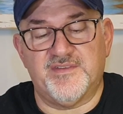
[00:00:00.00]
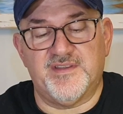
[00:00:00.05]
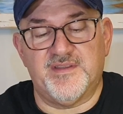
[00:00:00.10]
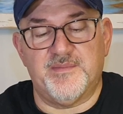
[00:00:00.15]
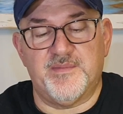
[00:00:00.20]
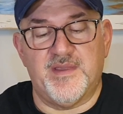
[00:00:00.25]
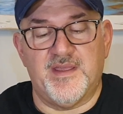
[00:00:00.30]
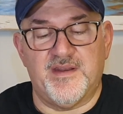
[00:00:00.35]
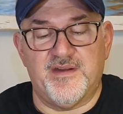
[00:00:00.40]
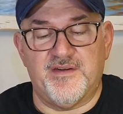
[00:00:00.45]
really
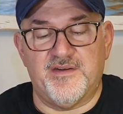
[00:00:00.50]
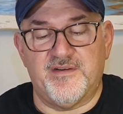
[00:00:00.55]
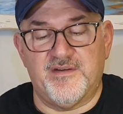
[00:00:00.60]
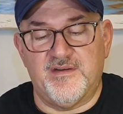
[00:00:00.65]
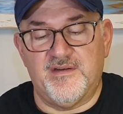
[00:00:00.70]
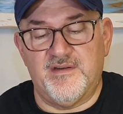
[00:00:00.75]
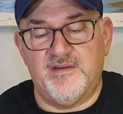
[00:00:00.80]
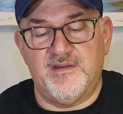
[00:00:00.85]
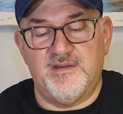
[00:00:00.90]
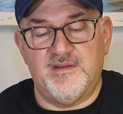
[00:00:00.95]
matter.
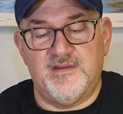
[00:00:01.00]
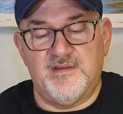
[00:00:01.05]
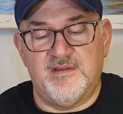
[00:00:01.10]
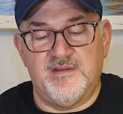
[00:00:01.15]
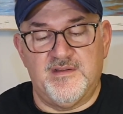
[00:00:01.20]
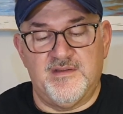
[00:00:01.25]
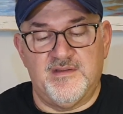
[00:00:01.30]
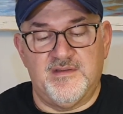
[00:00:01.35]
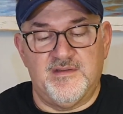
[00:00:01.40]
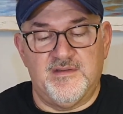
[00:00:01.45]

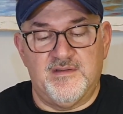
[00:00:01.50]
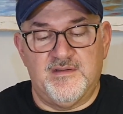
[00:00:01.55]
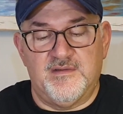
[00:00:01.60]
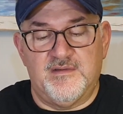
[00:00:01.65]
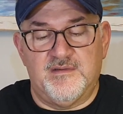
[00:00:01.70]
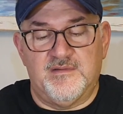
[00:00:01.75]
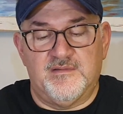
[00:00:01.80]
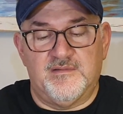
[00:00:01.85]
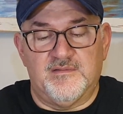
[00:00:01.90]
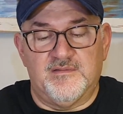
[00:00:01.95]

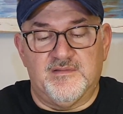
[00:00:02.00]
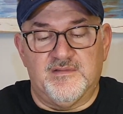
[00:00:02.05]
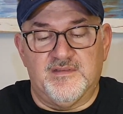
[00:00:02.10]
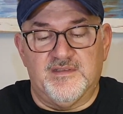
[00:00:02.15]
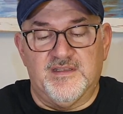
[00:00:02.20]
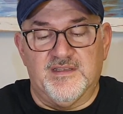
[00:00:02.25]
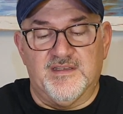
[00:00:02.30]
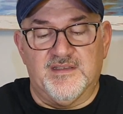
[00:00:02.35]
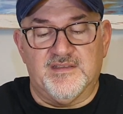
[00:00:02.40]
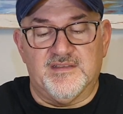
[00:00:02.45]

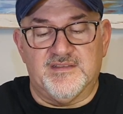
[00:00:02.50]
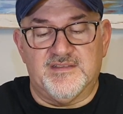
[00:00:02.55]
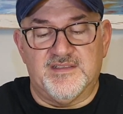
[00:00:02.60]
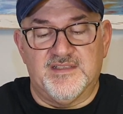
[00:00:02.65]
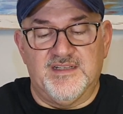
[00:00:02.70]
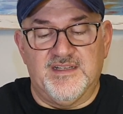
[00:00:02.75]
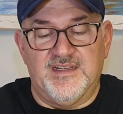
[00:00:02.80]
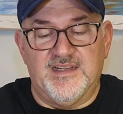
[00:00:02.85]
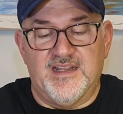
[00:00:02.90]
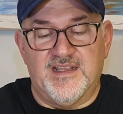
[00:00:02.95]
The
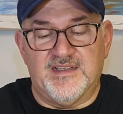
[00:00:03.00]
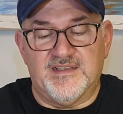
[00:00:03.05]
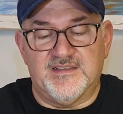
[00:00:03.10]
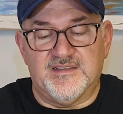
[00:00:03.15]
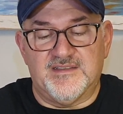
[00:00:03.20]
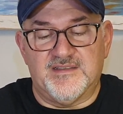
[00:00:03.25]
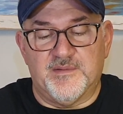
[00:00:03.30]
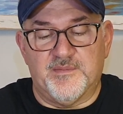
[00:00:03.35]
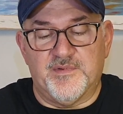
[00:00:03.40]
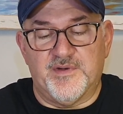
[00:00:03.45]
silly
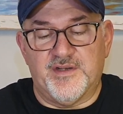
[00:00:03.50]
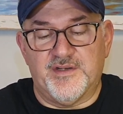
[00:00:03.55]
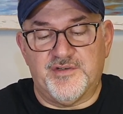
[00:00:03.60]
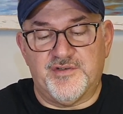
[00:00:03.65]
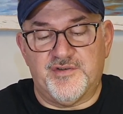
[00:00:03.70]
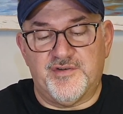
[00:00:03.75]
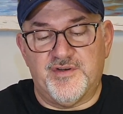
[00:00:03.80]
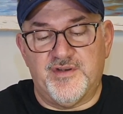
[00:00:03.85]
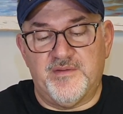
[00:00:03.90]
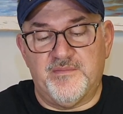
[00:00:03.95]
legs I'm going to
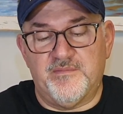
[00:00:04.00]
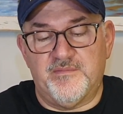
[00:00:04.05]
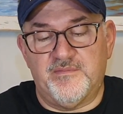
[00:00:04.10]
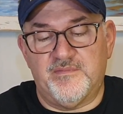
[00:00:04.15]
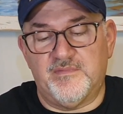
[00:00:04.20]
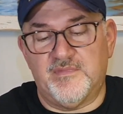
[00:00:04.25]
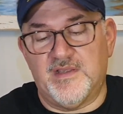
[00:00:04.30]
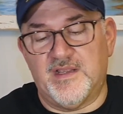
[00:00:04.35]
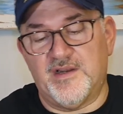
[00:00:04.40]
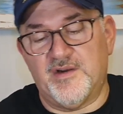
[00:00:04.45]
trim.
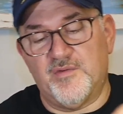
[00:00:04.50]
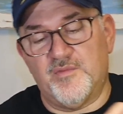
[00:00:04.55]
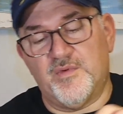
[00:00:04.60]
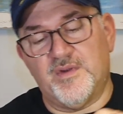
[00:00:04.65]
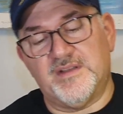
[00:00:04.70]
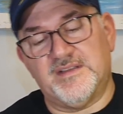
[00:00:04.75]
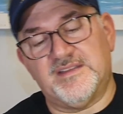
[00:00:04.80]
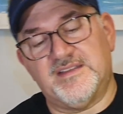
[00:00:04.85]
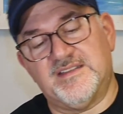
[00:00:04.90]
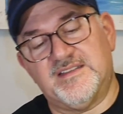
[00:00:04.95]
I don't
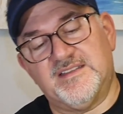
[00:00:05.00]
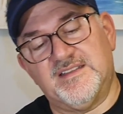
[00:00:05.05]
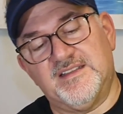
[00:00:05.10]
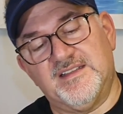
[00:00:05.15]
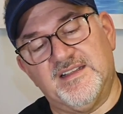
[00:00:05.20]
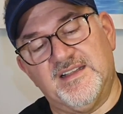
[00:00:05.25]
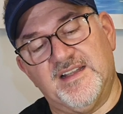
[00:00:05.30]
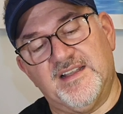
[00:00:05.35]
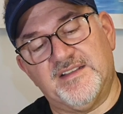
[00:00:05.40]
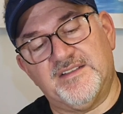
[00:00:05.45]
want the
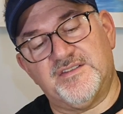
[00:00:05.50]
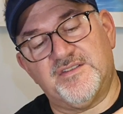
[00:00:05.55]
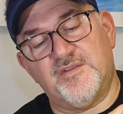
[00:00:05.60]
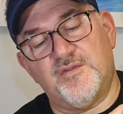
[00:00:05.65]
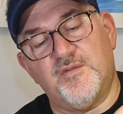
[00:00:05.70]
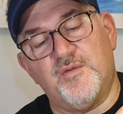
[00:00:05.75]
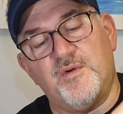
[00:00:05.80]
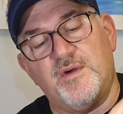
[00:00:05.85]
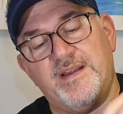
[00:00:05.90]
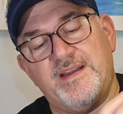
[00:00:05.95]
silly legs
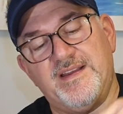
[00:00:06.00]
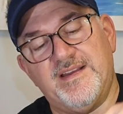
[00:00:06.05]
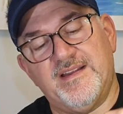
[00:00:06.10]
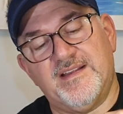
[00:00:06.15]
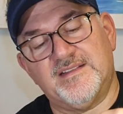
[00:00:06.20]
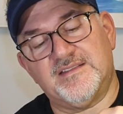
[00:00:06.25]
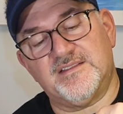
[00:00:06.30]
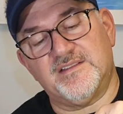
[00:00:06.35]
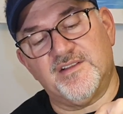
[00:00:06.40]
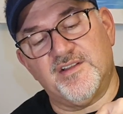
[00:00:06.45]
quite
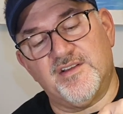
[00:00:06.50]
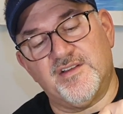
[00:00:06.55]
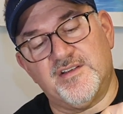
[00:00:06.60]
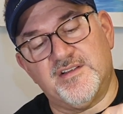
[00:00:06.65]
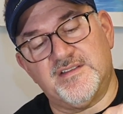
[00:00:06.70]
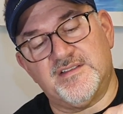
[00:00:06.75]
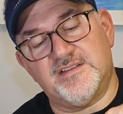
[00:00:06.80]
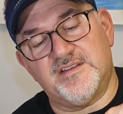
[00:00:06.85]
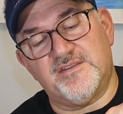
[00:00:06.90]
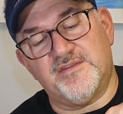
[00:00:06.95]
as long
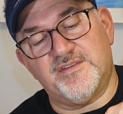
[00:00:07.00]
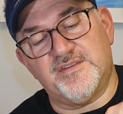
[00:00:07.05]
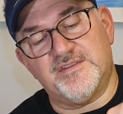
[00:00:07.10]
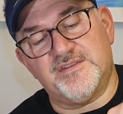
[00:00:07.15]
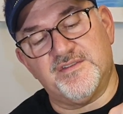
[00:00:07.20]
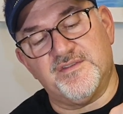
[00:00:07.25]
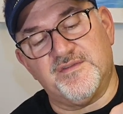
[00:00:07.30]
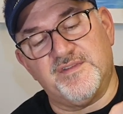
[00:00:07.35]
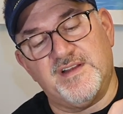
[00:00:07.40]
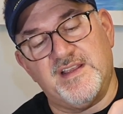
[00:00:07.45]
as the
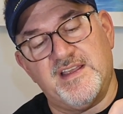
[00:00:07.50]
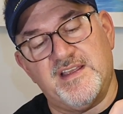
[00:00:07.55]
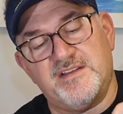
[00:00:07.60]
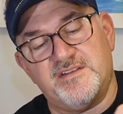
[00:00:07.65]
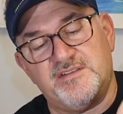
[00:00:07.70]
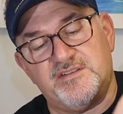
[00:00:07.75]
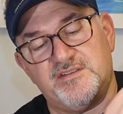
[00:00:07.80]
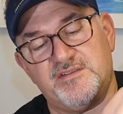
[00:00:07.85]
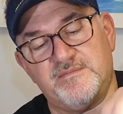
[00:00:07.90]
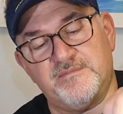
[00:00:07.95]
crystal
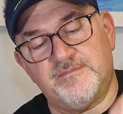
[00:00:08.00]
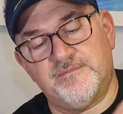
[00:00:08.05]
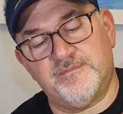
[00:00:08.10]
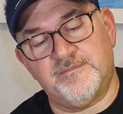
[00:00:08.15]
flash,